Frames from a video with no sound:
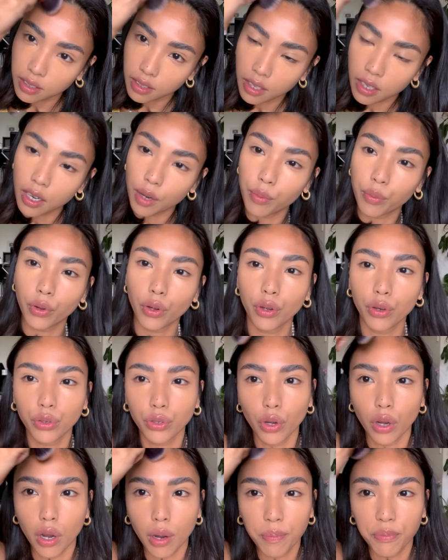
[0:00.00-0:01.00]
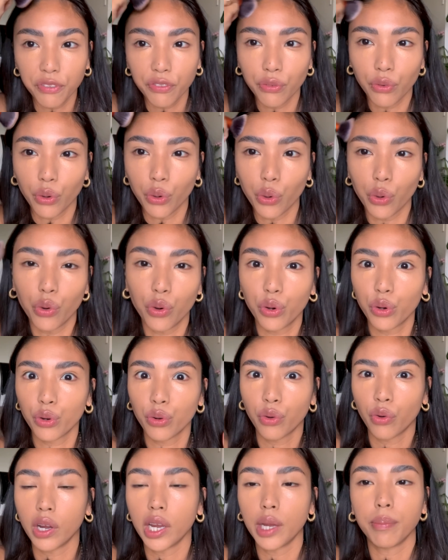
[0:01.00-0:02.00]
And I'm going to opt for all
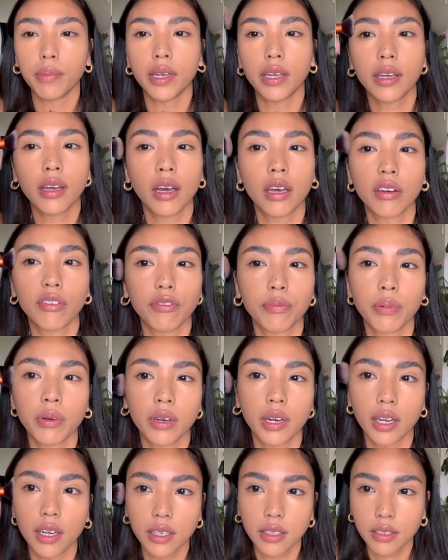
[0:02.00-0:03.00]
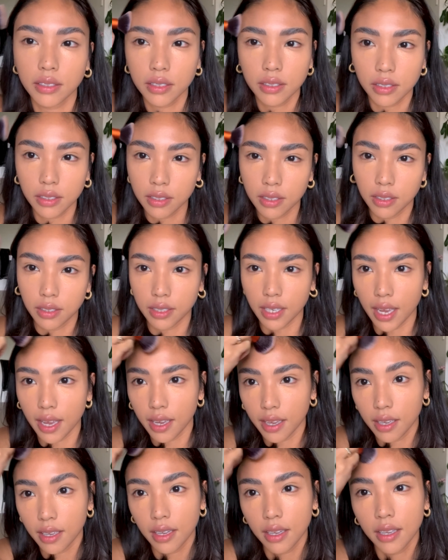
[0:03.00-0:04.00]
creamy kind of products
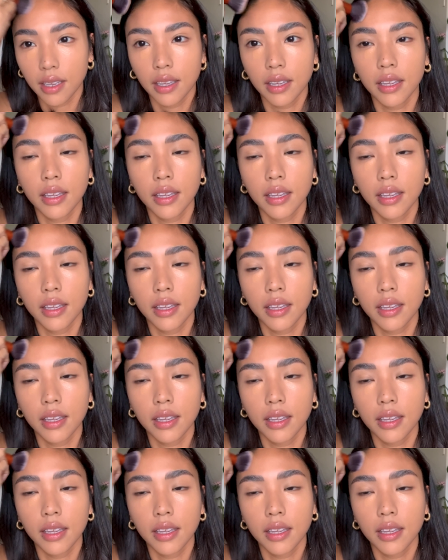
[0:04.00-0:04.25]
today.